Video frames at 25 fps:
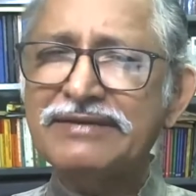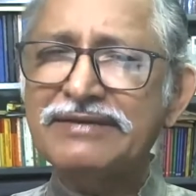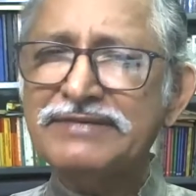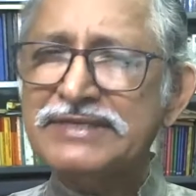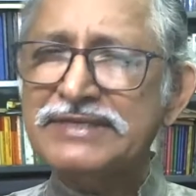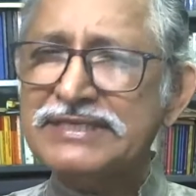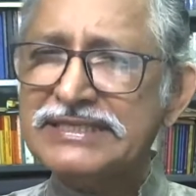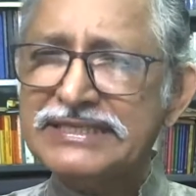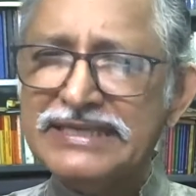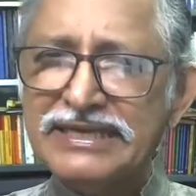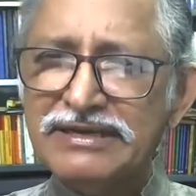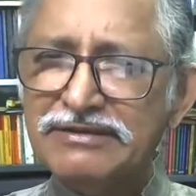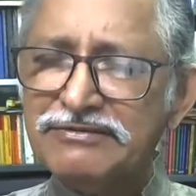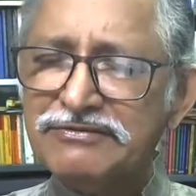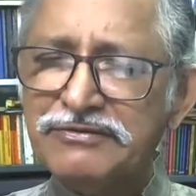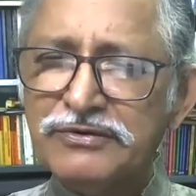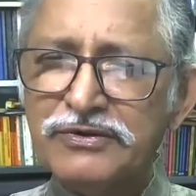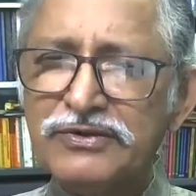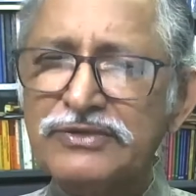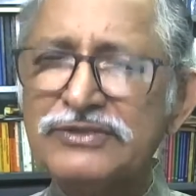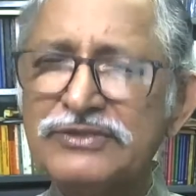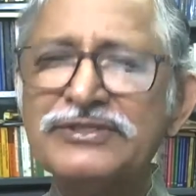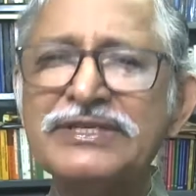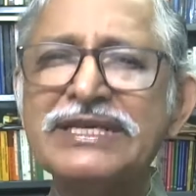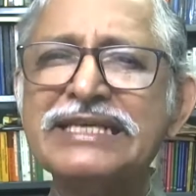I was there
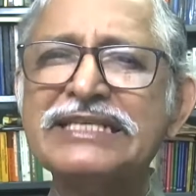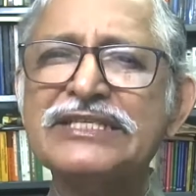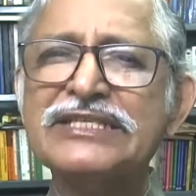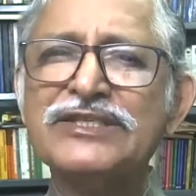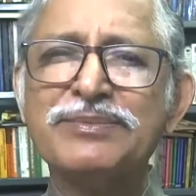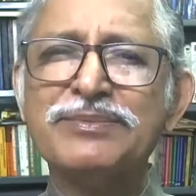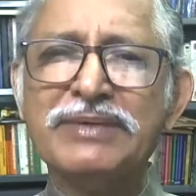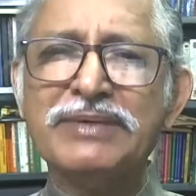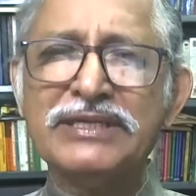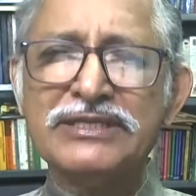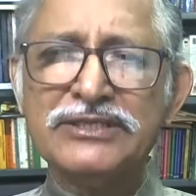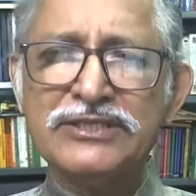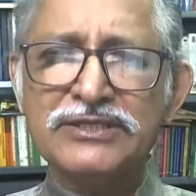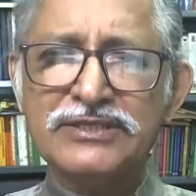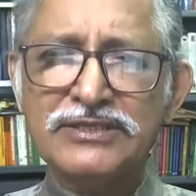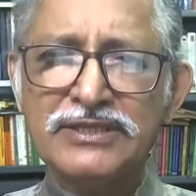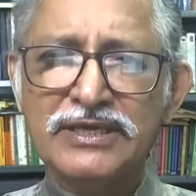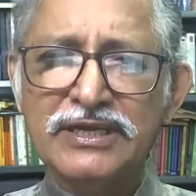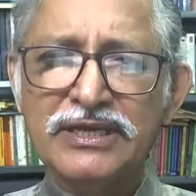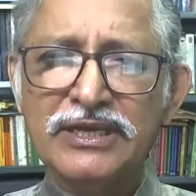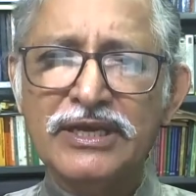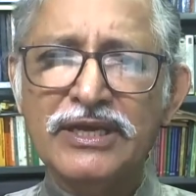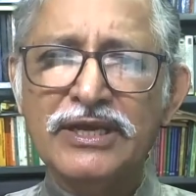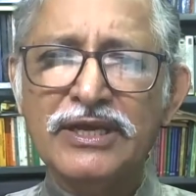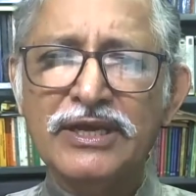for six
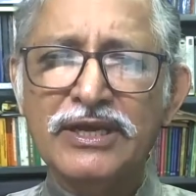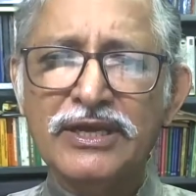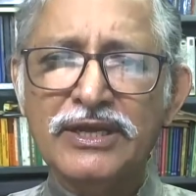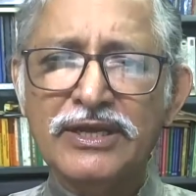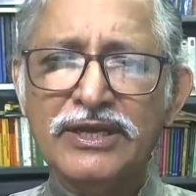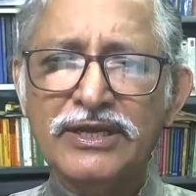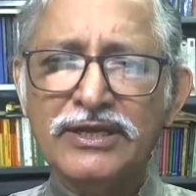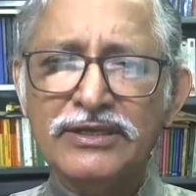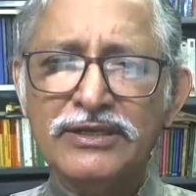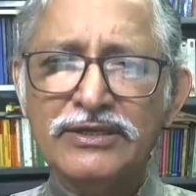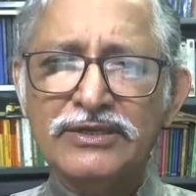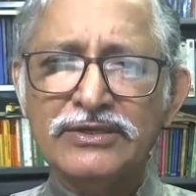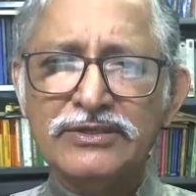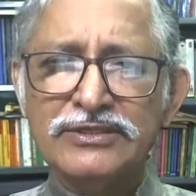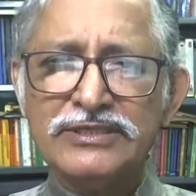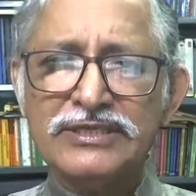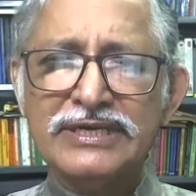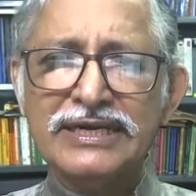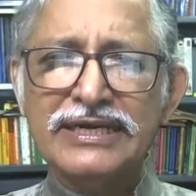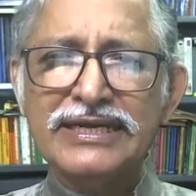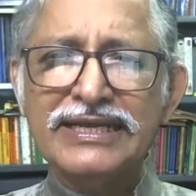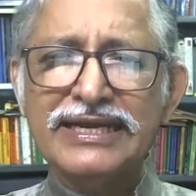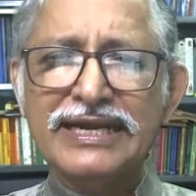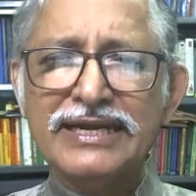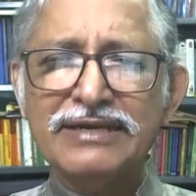months to
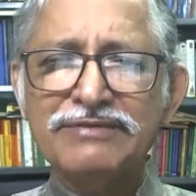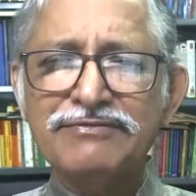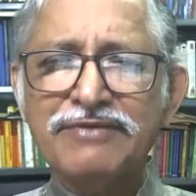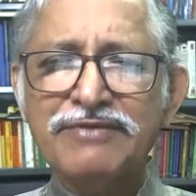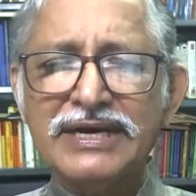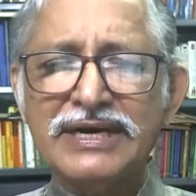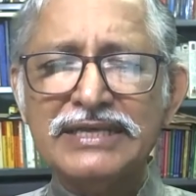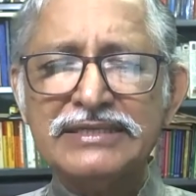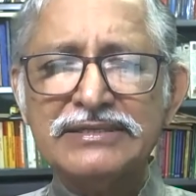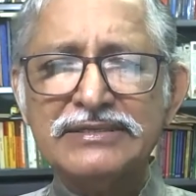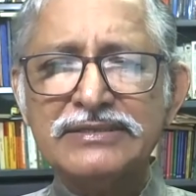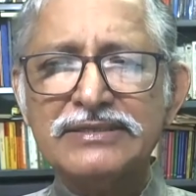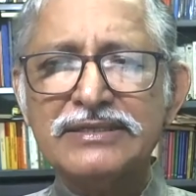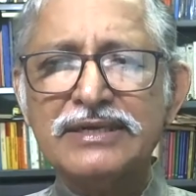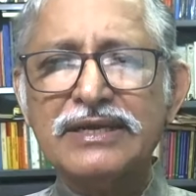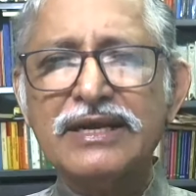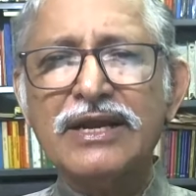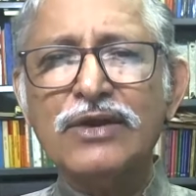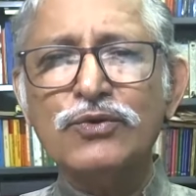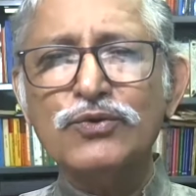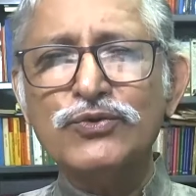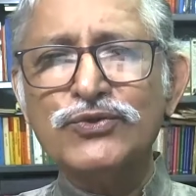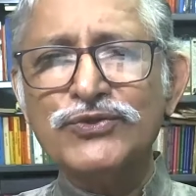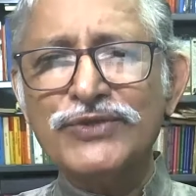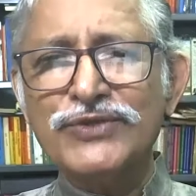study advanced
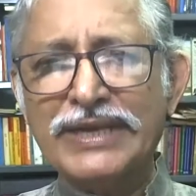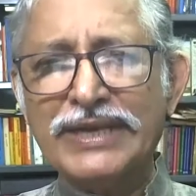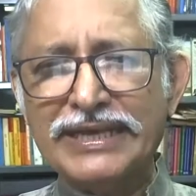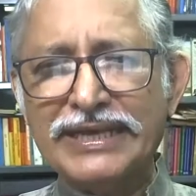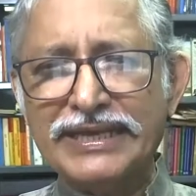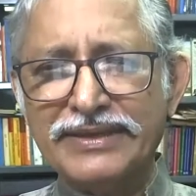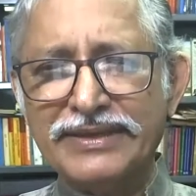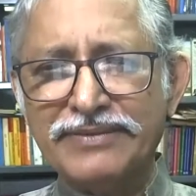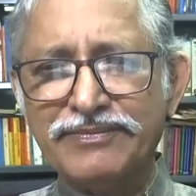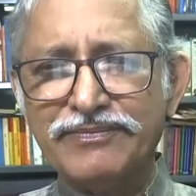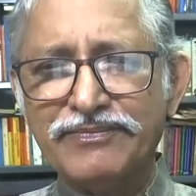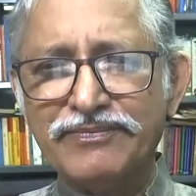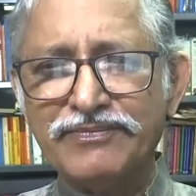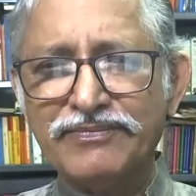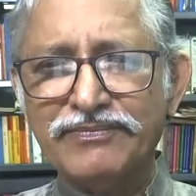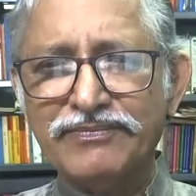counseling.